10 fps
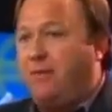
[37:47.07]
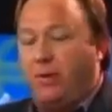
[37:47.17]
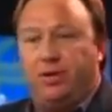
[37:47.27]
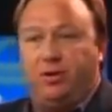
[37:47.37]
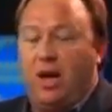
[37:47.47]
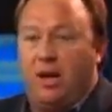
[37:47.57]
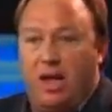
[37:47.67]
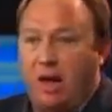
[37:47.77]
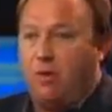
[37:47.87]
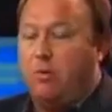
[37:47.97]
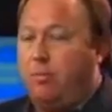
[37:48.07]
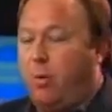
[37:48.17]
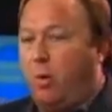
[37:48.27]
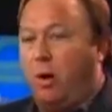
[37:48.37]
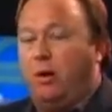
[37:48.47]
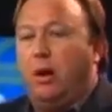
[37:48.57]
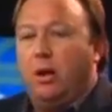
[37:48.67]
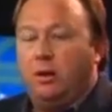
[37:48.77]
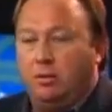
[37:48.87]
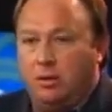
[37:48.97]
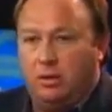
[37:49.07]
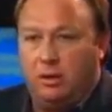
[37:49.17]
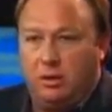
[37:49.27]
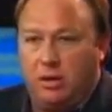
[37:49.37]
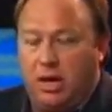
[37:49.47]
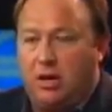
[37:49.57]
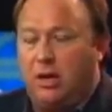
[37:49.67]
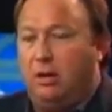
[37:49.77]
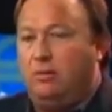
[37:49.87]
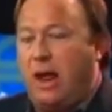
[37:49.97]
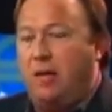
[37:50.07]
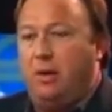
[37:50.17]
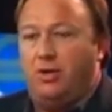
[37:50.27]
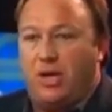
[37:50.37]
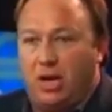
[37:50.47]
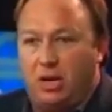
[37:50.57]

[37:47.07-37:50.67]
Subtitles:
Every study, every report, kidney damage,